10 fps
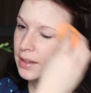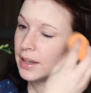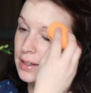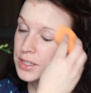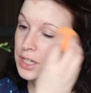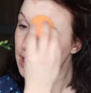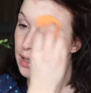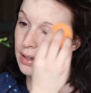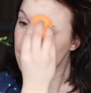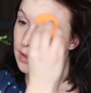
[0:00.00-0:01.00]
lightest
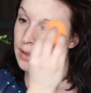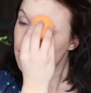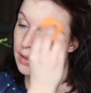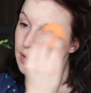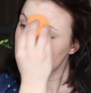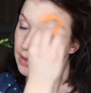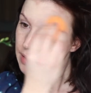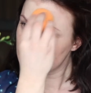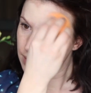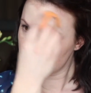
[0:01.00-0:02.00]
shade
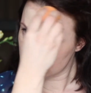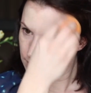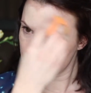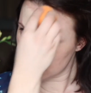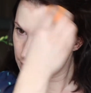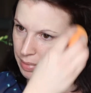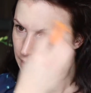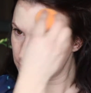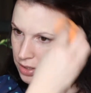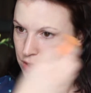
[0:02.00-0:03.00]
in the
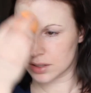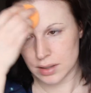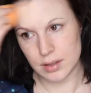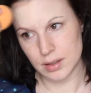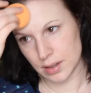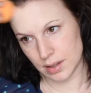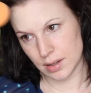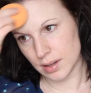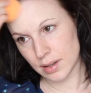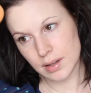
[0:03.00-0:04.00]
bunch,
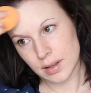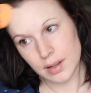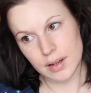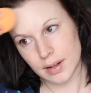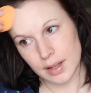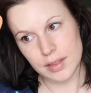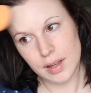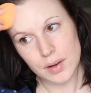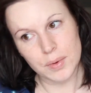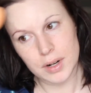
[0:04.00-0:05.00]
and I
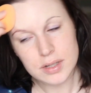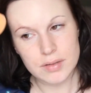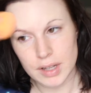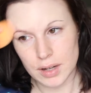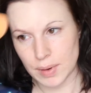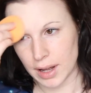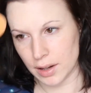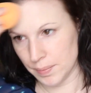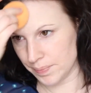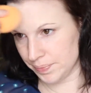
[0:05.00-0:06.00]
think it works really
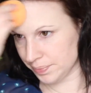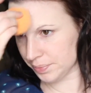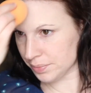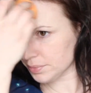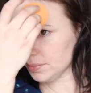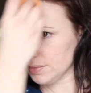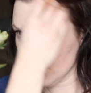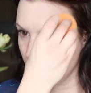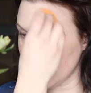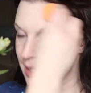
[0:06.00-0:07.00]
well.
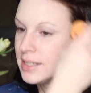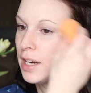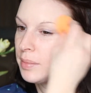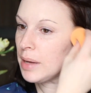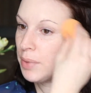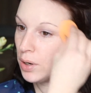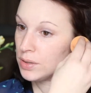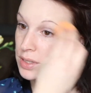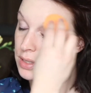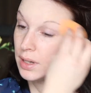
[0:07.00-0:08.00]
Like I said in my
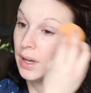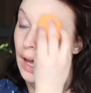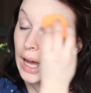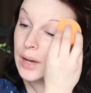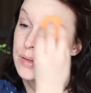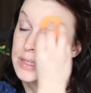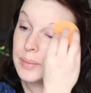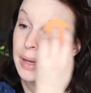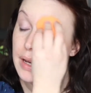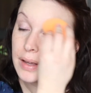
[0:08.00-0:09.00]
post, I was
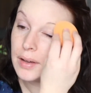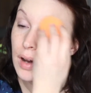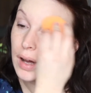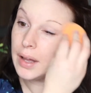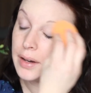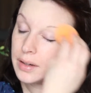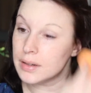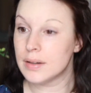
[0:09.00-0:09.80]
debating on